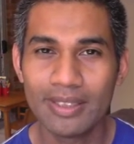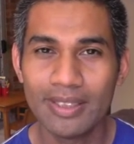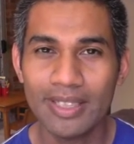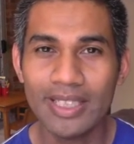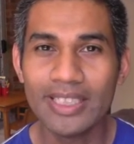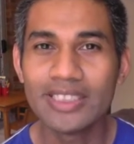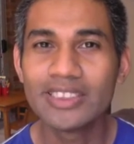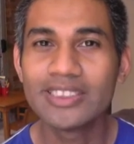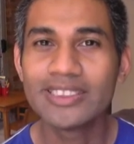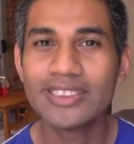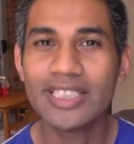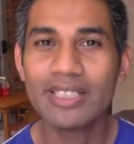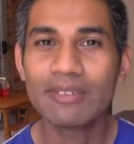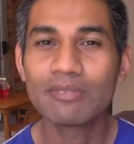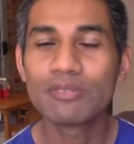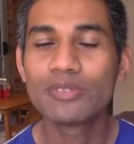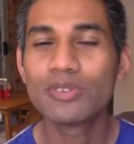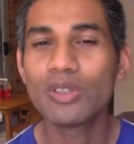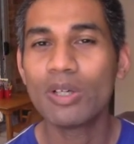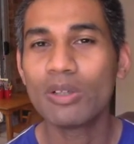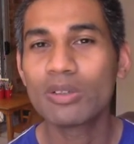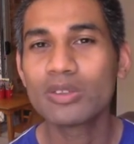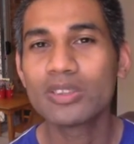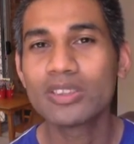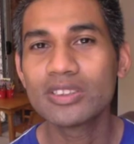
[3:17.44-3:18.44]
Instead of
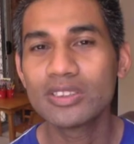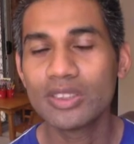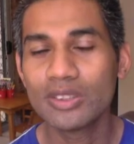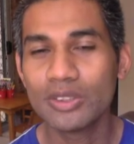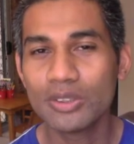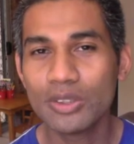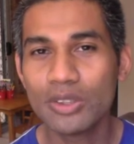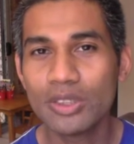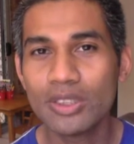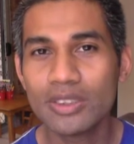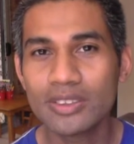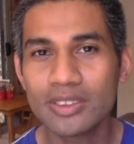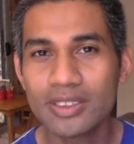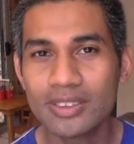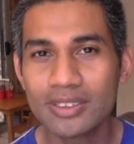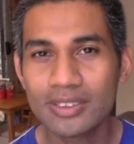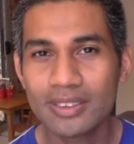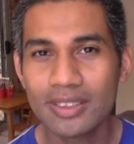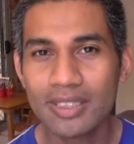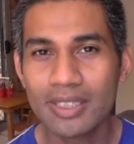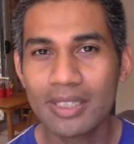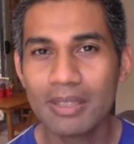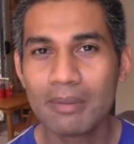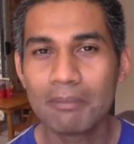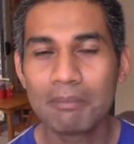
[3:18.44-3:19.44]
doctors and nurses,
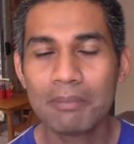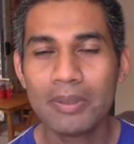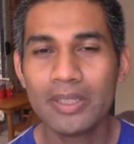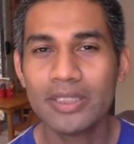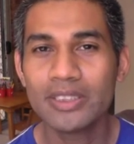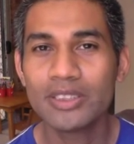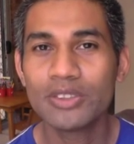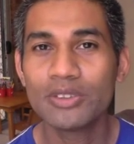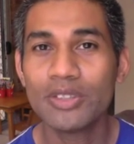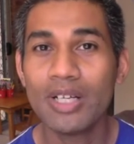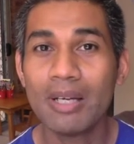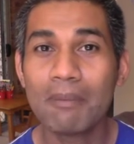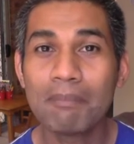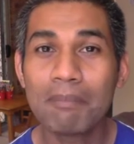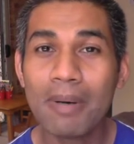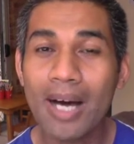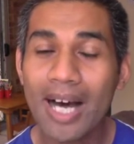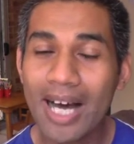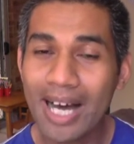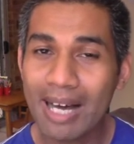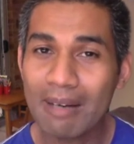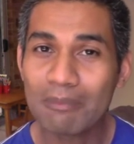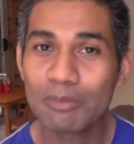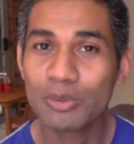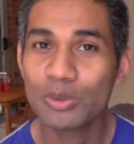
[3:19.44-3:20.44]
picture a
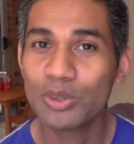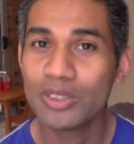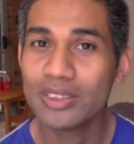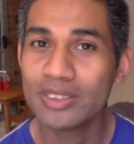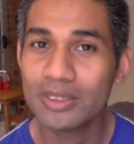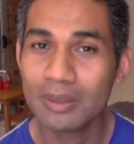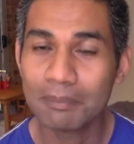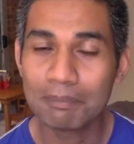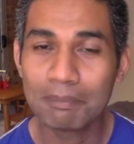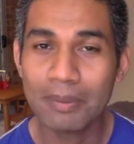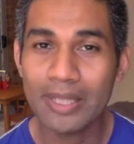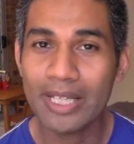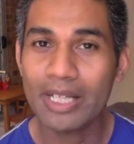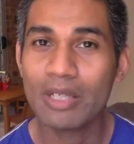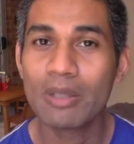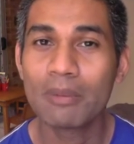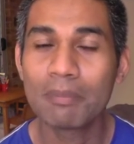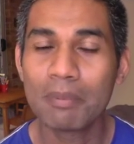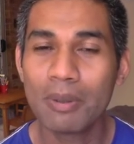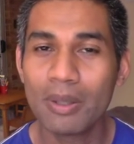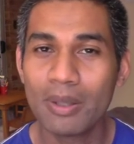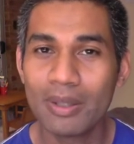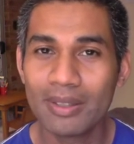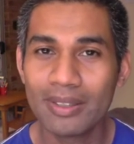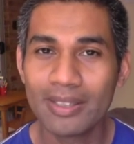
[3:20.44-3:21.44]
palm tree to bear
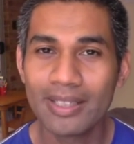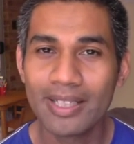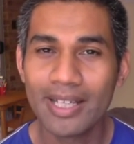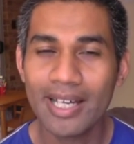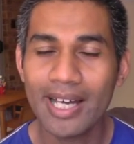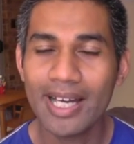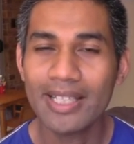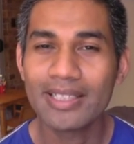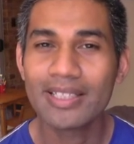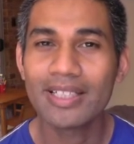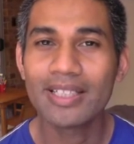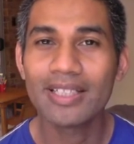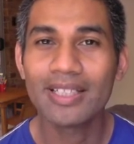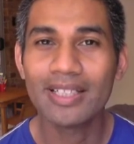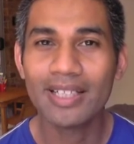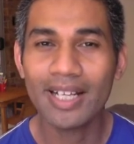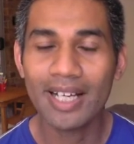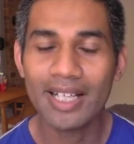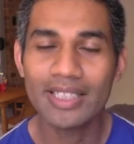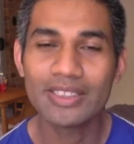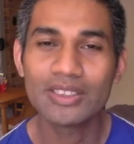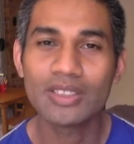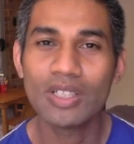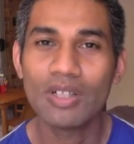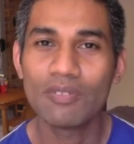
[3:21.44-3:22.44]
upon and the
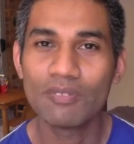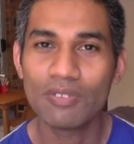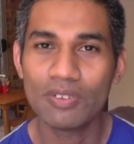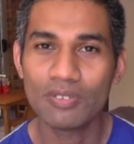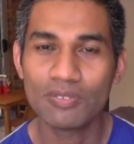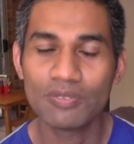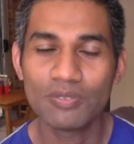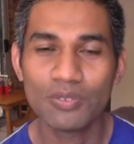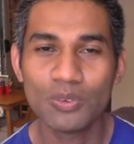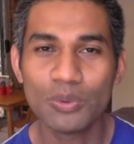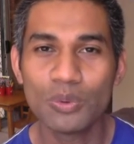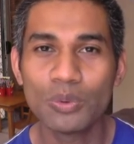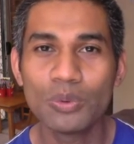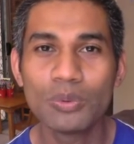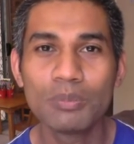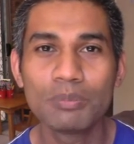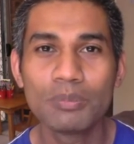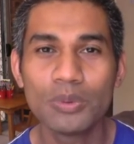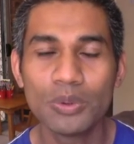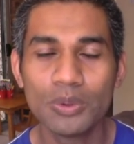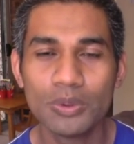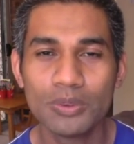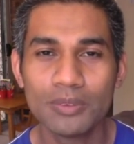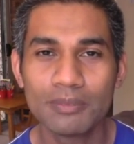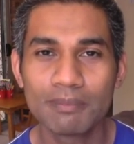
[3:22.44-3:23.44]
light of a full
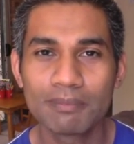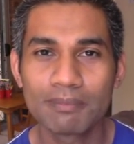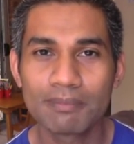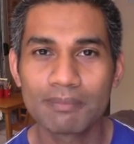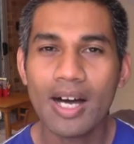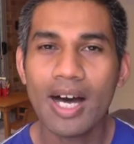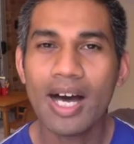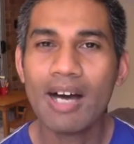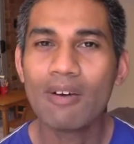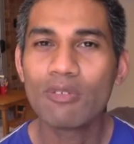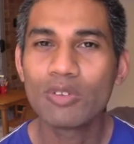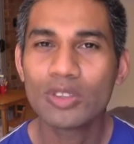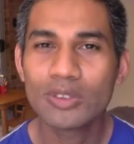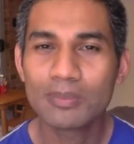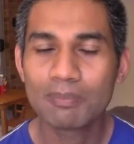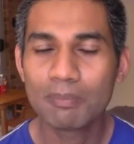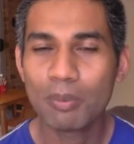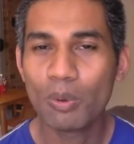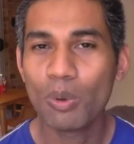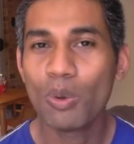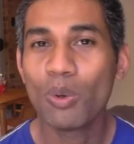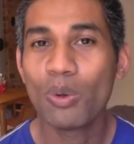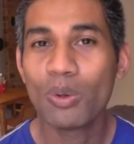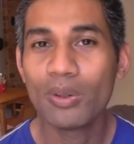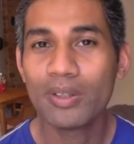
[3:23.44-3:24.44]
moon. I was
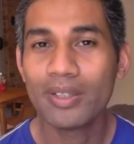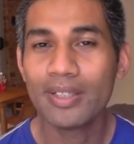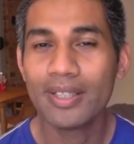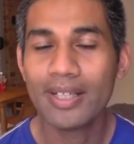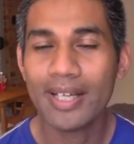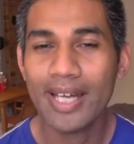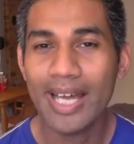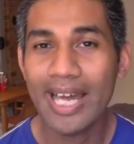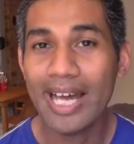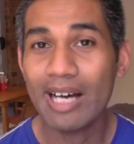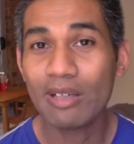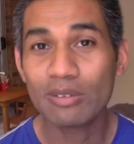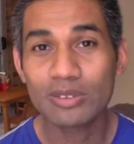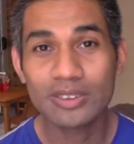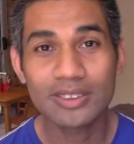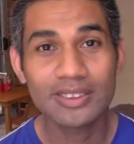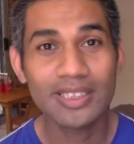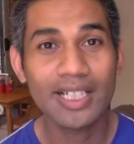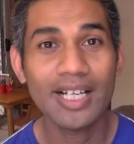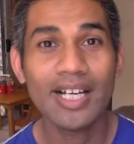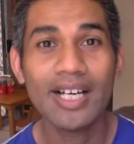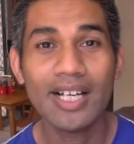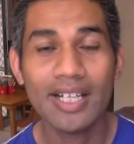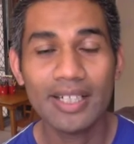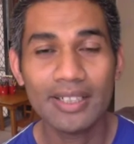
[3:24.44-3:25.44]
born
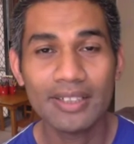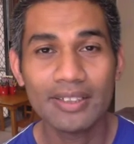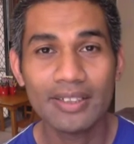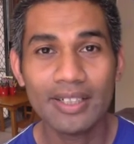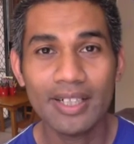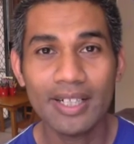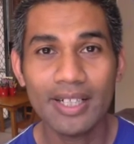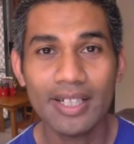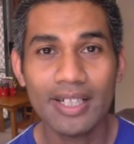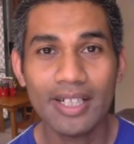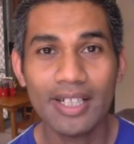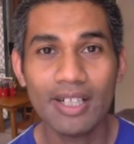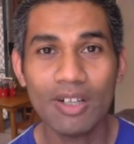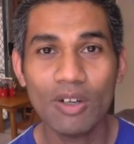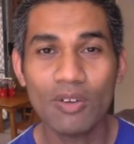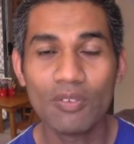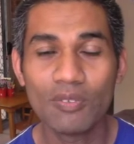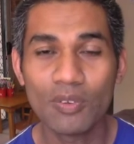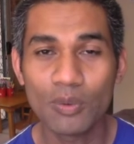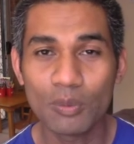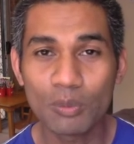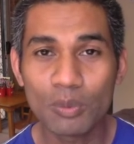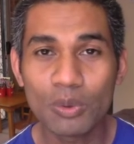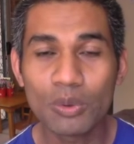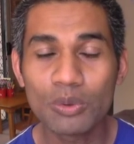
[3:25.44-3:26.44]
outside of
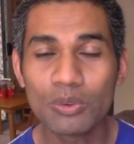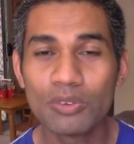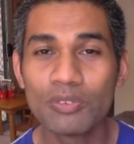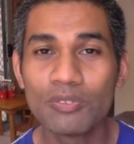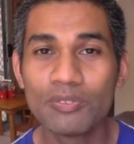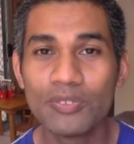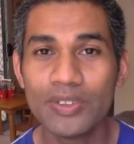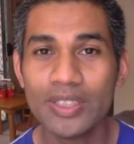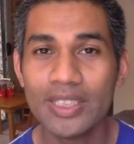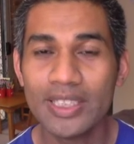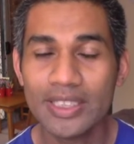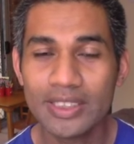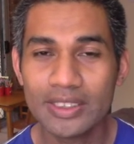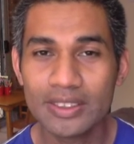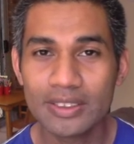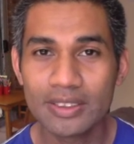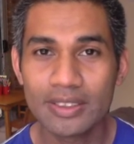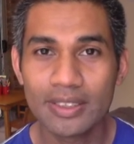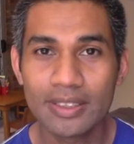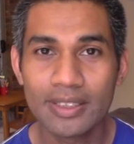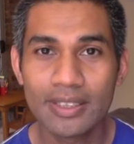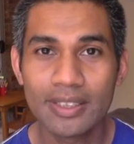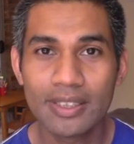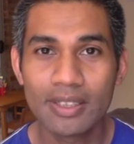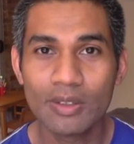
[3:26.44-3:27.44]
a rural village
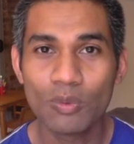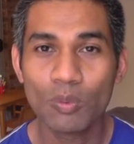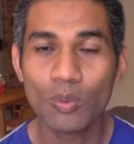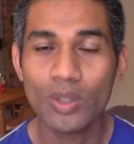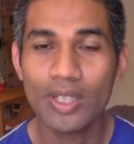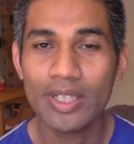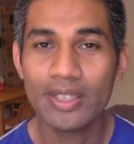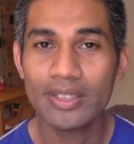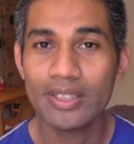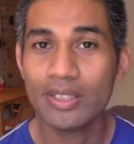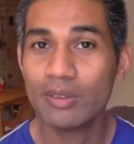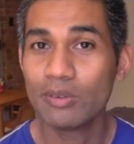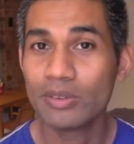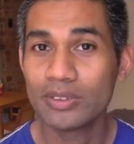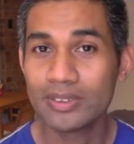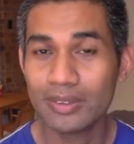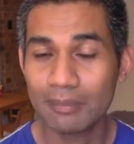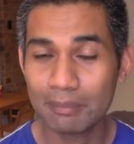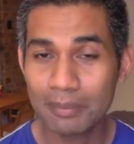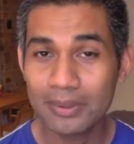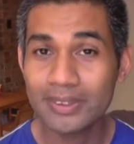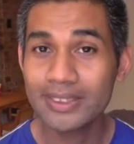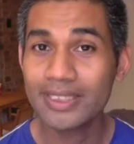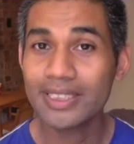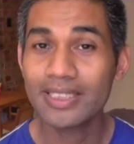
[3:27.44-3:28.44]
where there was a
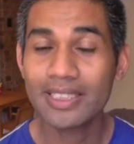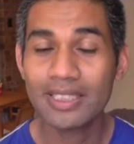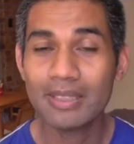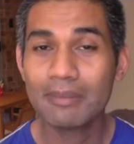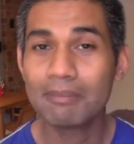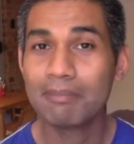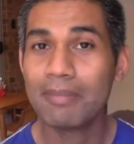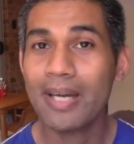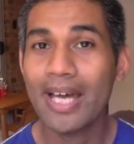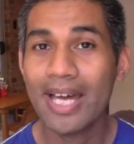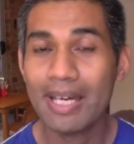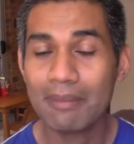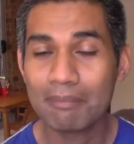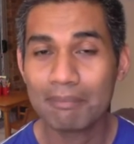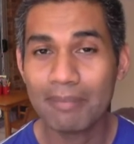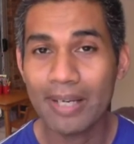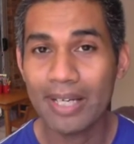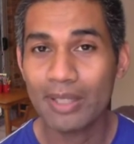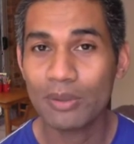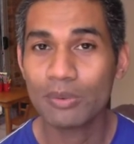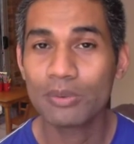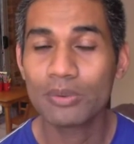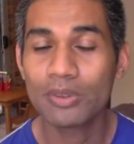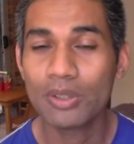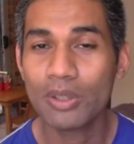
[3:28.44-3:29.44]
particularly bad
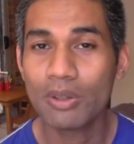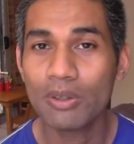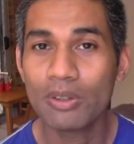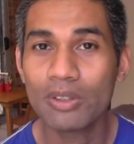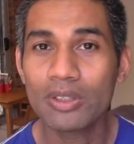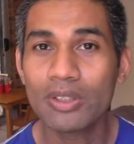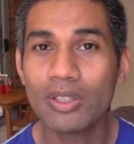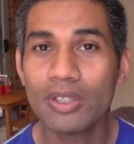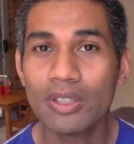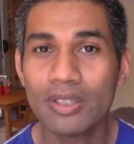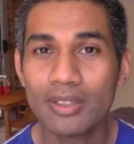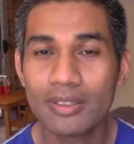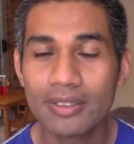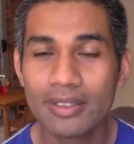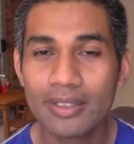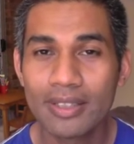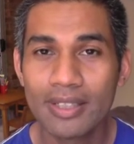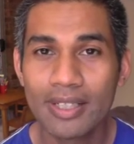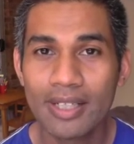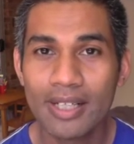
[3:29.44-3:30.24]
battle going on.